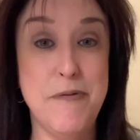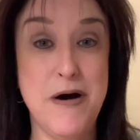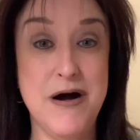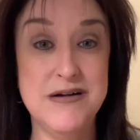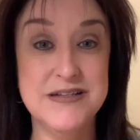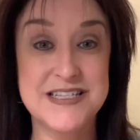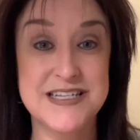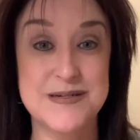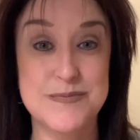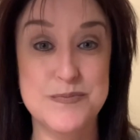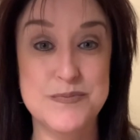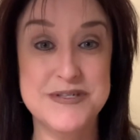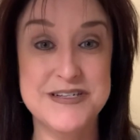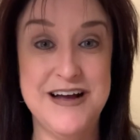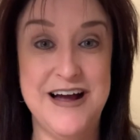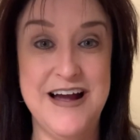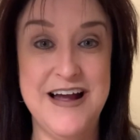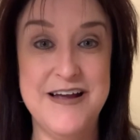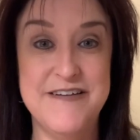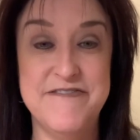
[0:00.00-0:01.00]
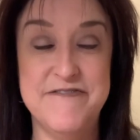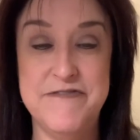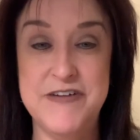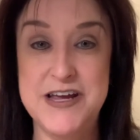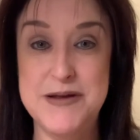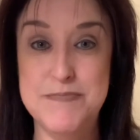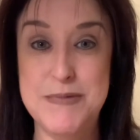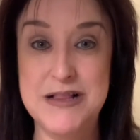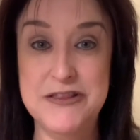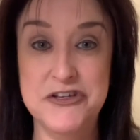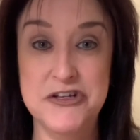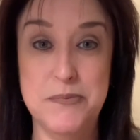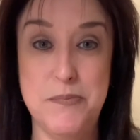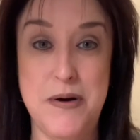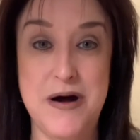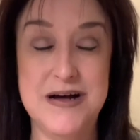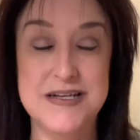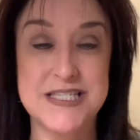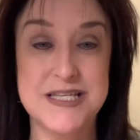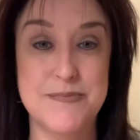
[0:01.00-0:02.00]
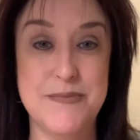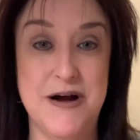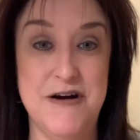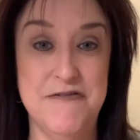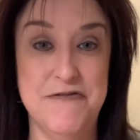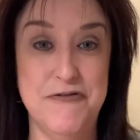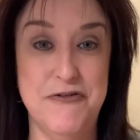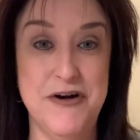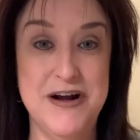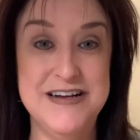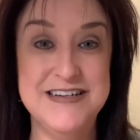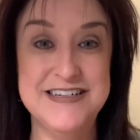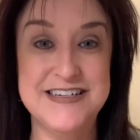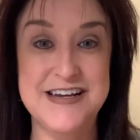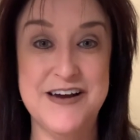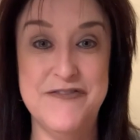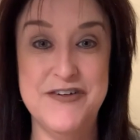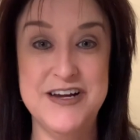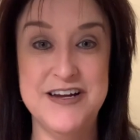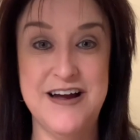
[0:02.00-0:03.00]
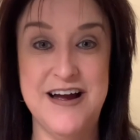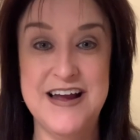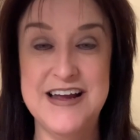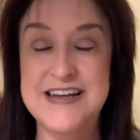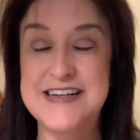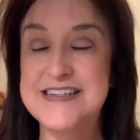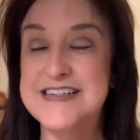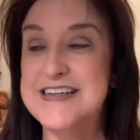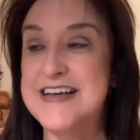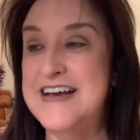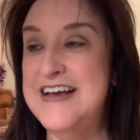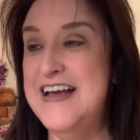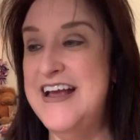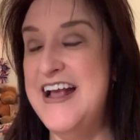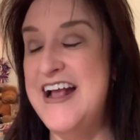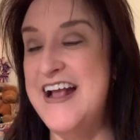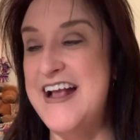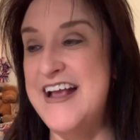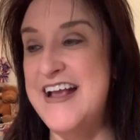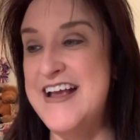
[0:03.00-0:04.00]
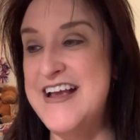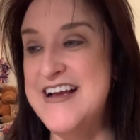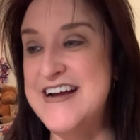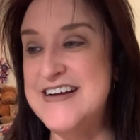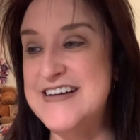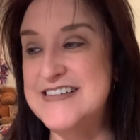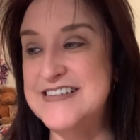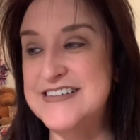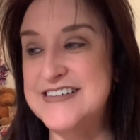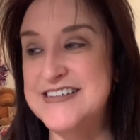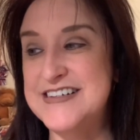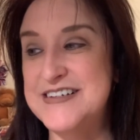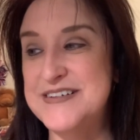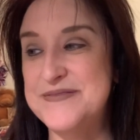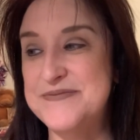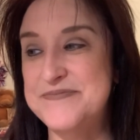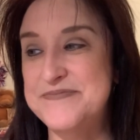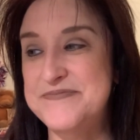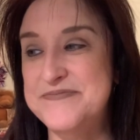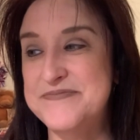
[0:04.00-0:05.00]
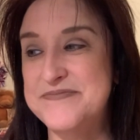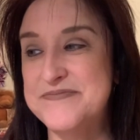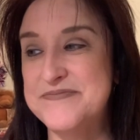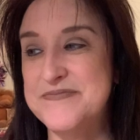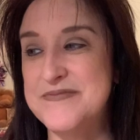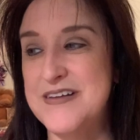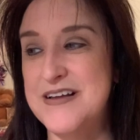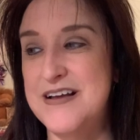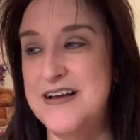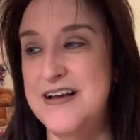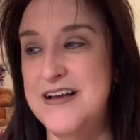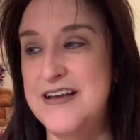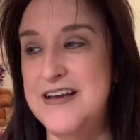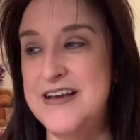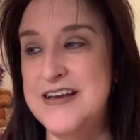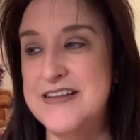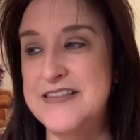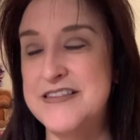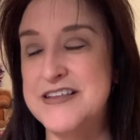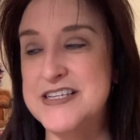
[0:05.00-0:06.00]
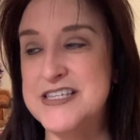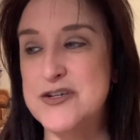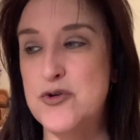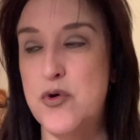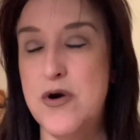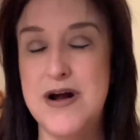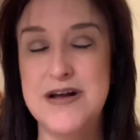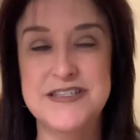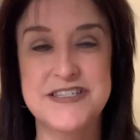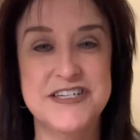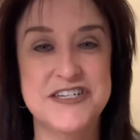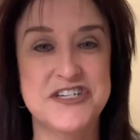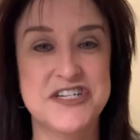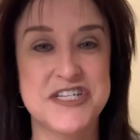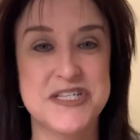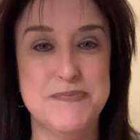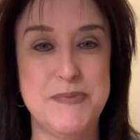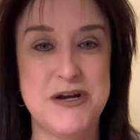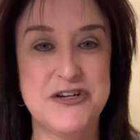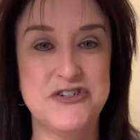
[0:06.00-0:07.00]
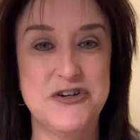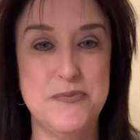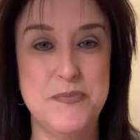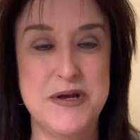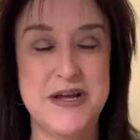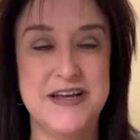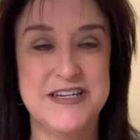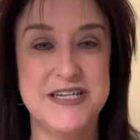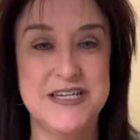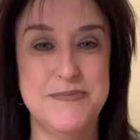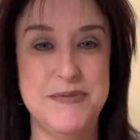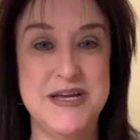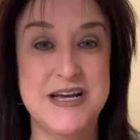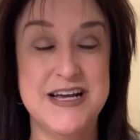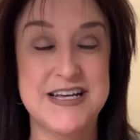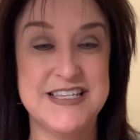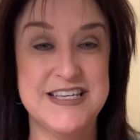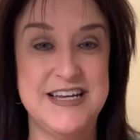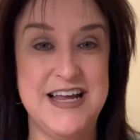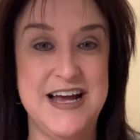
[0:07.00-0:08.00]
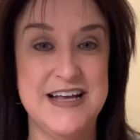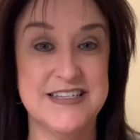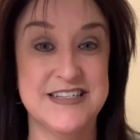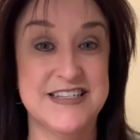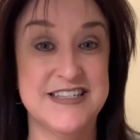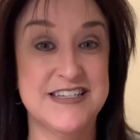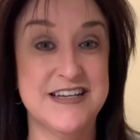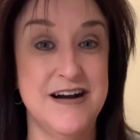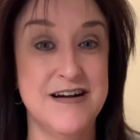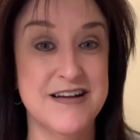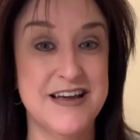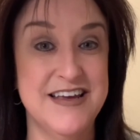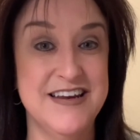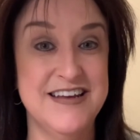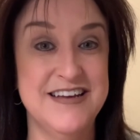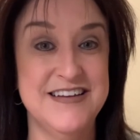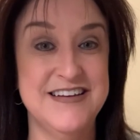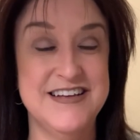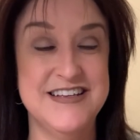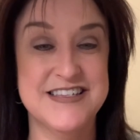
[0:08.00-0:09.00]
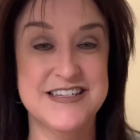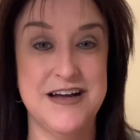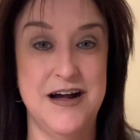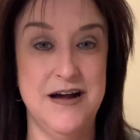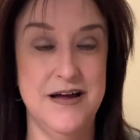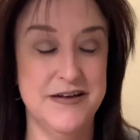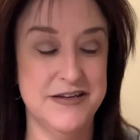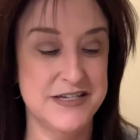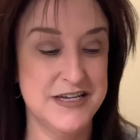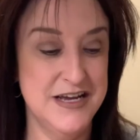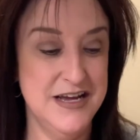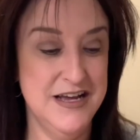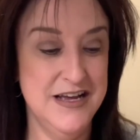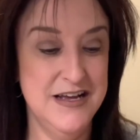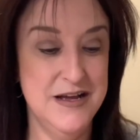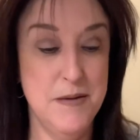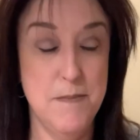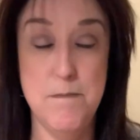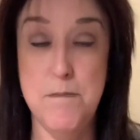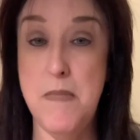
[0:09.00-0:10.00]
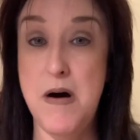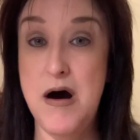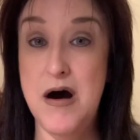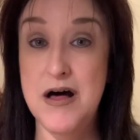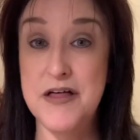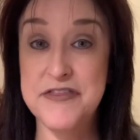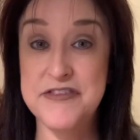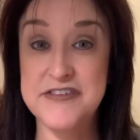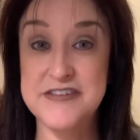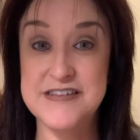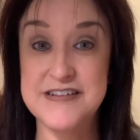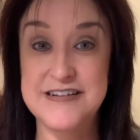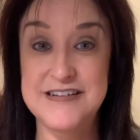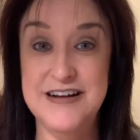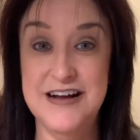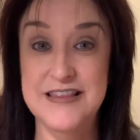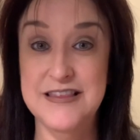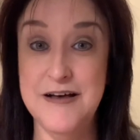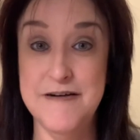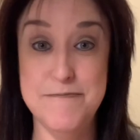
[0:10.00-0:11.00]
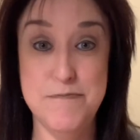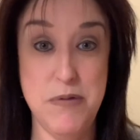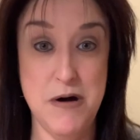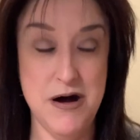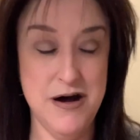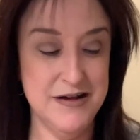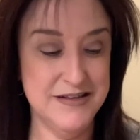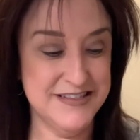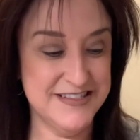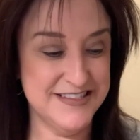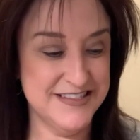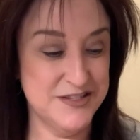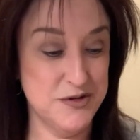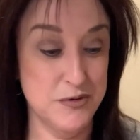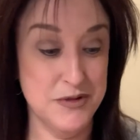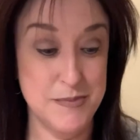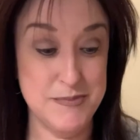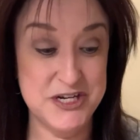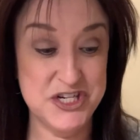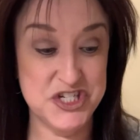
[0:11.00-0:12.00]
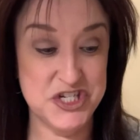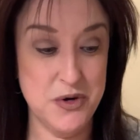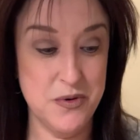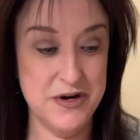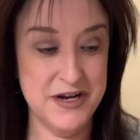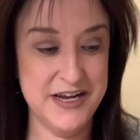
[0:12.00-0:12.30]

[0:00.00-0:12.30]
possums. I feed my little possum out front every night. And it this cross stitch is special to me because it has a skunk in it. It's got moths. I love moths. So let me show it